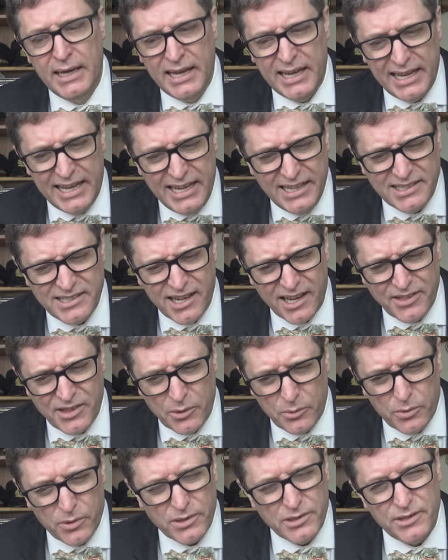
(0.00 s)
He sought
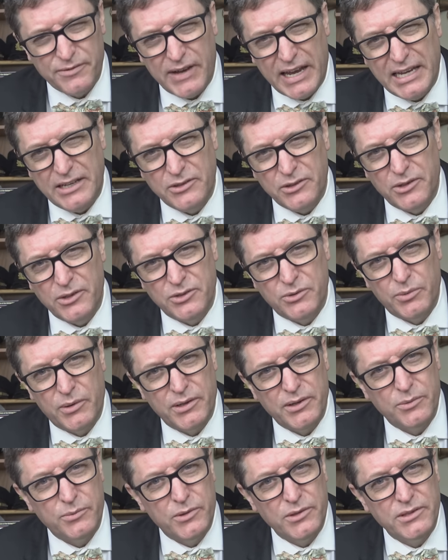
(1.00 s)
the words of angels where
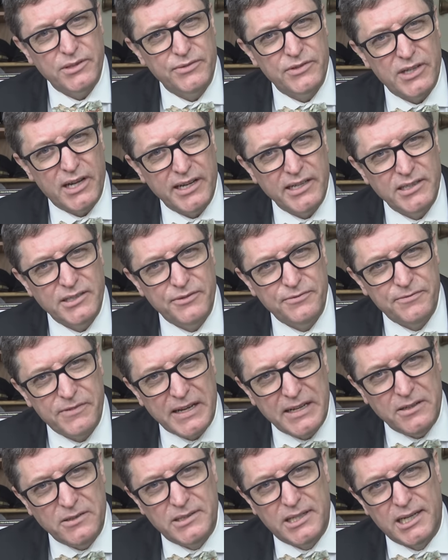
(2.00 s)
the words of science
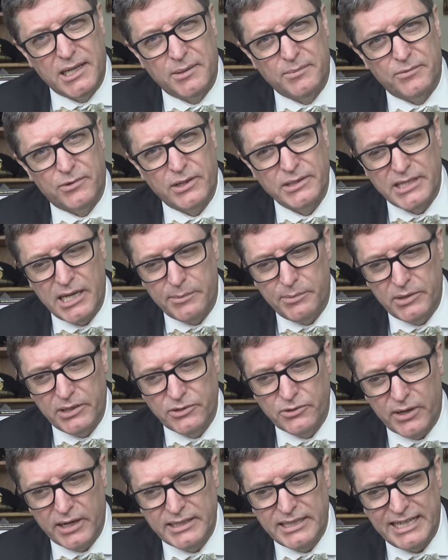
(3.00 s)
failed him, for example, in
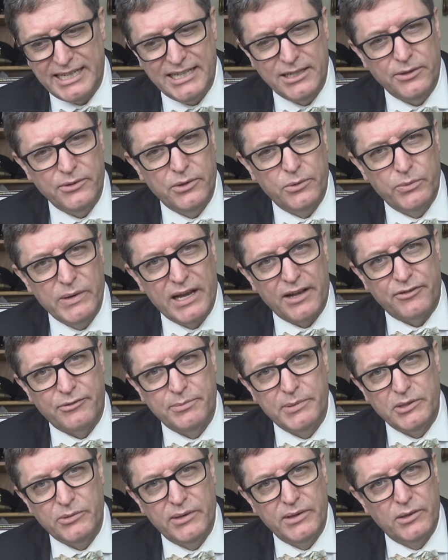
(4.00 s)
trying to heal the rift
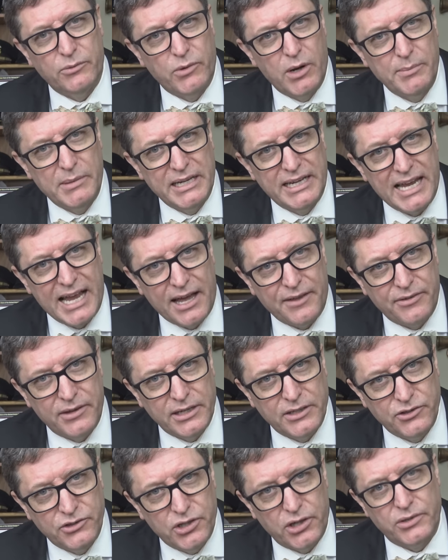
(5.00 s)
between the Roman
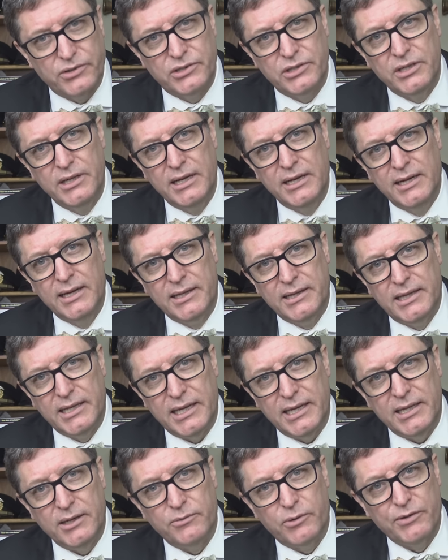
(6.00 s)
Catholic Church,
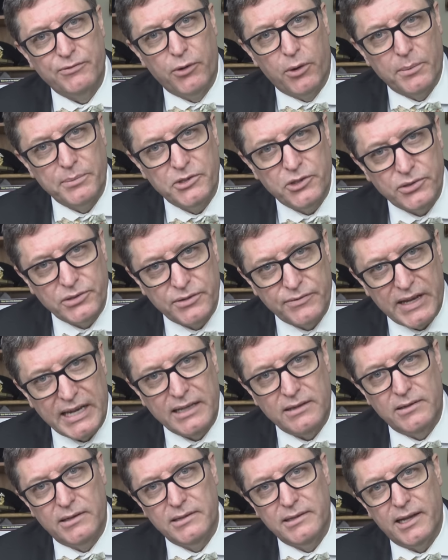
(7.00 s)
the Reformed Church of
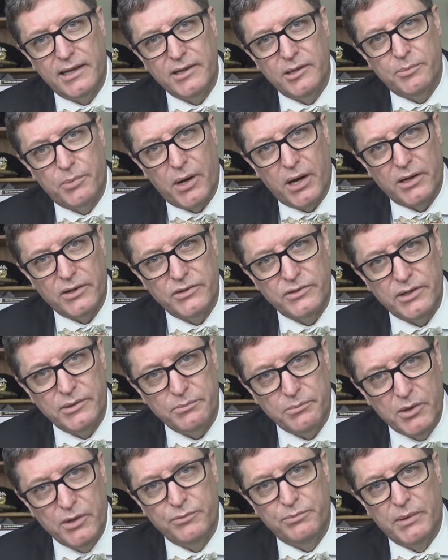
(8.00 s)
England, and the Protestant
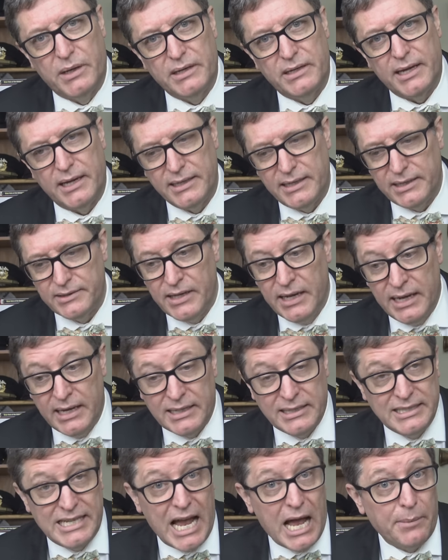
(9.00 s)
movement. And his
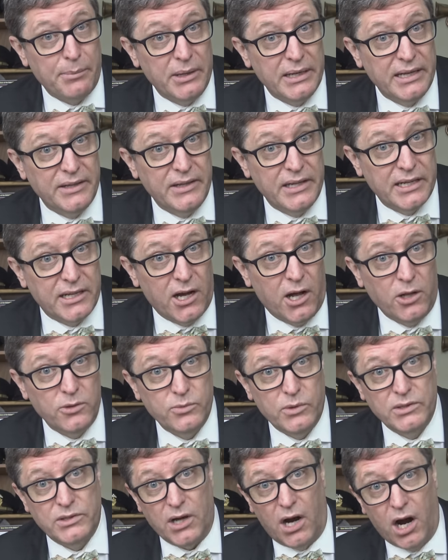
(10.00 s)
dabbling in the occult
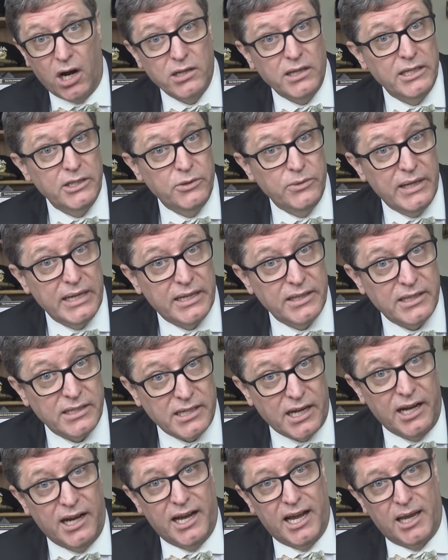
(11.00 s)
was hardly unique at the
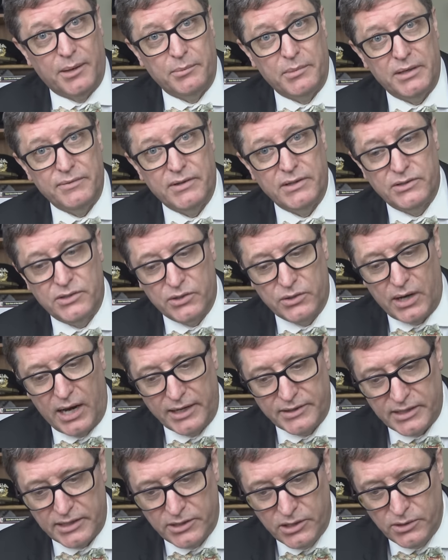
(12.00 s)
time. Even Sir
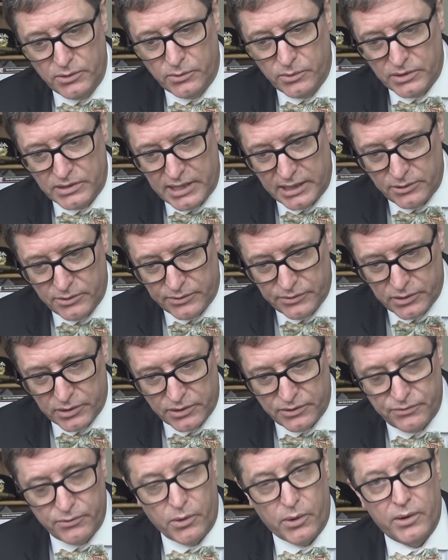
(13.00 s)
Isaac Newton was said to have
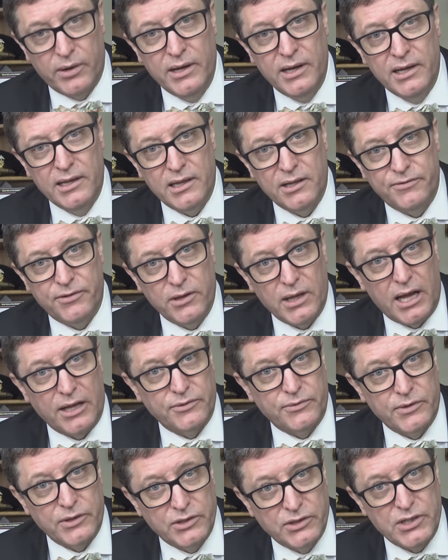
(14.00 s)
searched for the
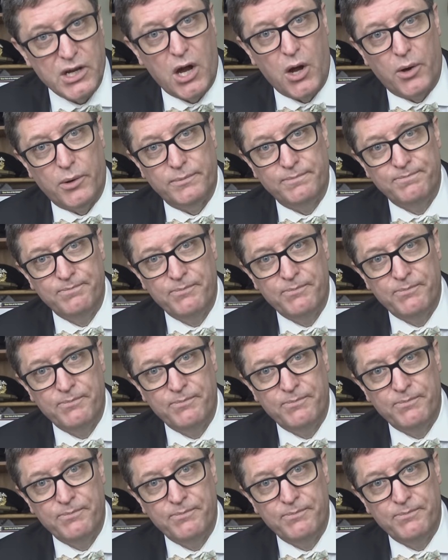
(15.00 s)
Philosopher's Stone.